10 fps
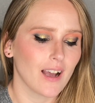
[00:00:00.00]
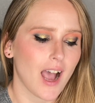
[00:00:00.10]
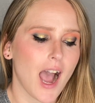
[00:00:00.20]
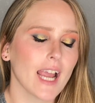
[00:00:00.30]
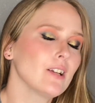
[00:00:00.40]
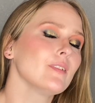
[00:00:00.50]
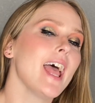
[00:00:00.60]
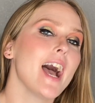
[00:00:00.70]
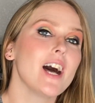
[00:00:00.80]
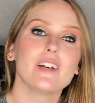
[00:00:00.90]
I don't
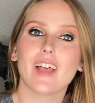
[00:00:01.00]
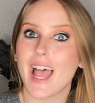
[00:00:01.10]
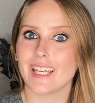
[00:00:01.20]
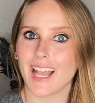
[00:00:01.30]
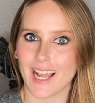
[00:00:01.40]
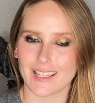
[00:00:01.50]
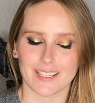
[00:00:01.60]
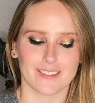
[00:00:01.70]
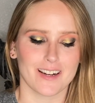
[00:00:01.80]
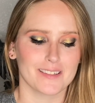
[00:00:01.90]
have any
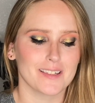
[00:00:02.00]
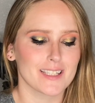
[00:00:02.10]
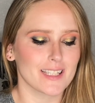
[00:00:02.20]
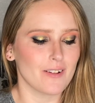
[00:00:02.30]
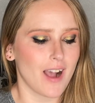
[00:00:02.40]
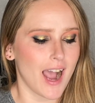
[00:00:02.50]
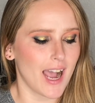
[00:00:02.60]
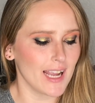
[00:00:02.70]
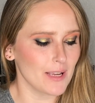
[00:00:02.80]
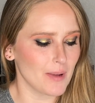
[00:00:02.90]
highlighter on, so I
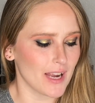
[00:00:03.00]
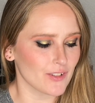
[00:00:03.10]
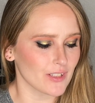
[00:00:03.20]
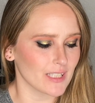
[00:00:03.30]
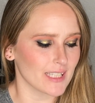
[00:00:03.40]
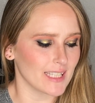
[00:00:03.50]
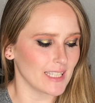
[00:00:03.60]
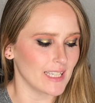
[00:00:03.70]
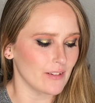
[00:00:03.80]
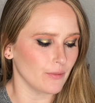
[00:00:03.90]
am actually going to see
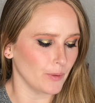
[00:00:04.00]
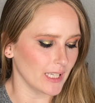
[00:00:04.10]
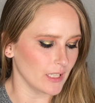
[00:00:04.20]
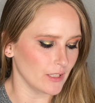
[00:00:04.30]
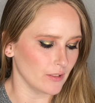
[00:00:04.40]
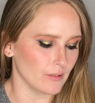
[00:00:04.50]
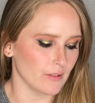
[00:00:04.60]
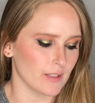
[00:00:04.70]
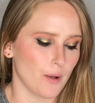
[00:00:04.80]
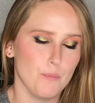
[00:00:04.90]
if we can
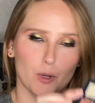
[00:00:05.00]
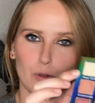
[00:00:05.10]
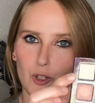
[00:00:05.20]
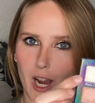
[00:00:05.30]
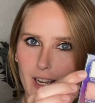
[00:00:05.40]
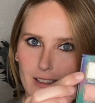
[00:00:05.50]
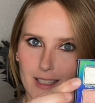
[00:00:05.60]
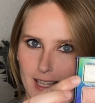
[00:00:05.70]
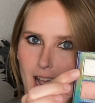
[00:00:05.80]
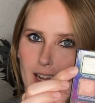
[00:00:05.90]
use Moonchild as
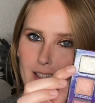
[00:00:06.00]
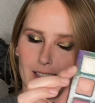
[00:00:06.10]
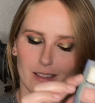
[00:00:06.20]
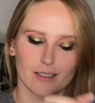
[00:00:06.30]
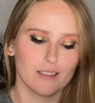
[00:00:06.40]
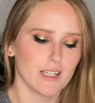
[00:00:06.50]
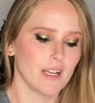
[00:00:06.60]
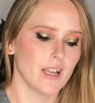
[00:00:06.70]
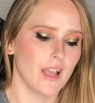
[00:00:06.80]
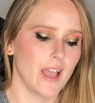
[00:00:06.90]
a highlighter.
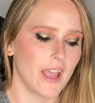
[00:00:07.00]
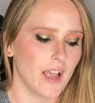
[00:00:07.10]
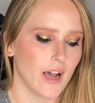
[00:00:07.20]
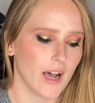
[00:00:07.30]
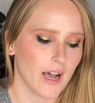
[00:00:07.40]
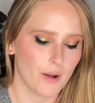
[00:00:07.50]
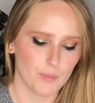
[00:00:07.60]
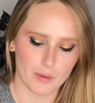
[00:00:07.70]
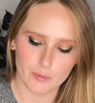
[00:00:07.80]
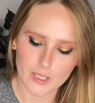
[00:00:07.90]
Uh,
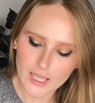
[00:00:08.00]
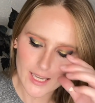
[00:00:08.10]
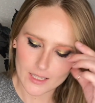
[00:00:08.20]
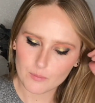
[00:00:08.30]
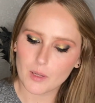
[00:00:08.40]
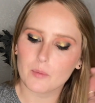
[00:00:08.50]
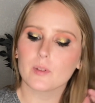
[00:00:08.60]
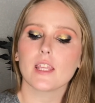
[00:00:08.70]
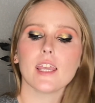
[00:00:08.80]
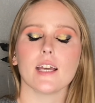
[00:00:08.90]
maybe we can, maybe we
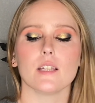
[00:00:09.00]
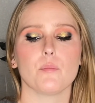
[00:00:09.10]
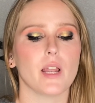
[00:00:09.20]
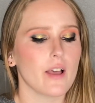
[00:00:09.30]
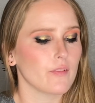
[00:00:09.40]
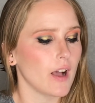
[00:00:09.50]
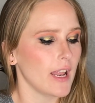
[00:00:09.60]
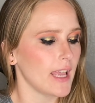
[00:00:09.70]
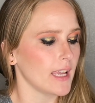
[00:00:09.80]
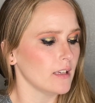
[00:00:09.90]
can't, but I've got
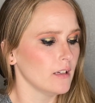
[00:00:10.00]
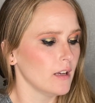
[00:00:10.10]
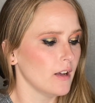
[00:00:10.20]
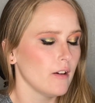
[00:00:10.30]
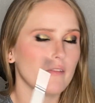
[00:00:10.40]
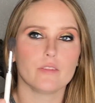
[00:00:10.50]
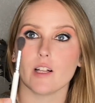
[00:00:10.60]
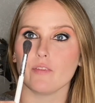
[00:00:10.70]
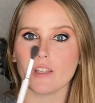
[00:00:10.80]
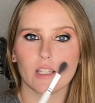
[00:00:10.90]
a
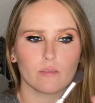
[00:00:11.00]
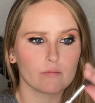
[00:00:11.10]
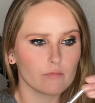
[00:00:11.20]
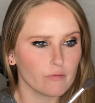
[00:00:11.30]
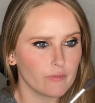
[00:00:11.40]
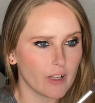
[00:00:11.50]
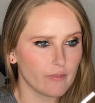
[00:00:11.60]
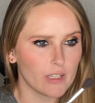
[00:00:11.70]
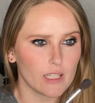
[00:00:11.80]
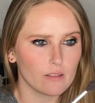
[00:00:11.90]
fluffy,
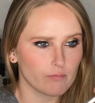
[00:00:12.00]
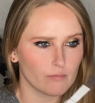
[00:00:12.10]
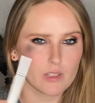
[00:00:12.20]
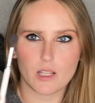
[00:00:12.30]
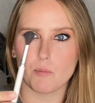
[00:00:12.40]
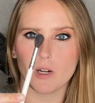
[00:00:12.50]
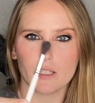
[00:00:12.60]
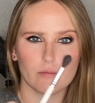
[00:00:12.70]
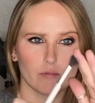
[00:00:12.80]
fluffy, somewhat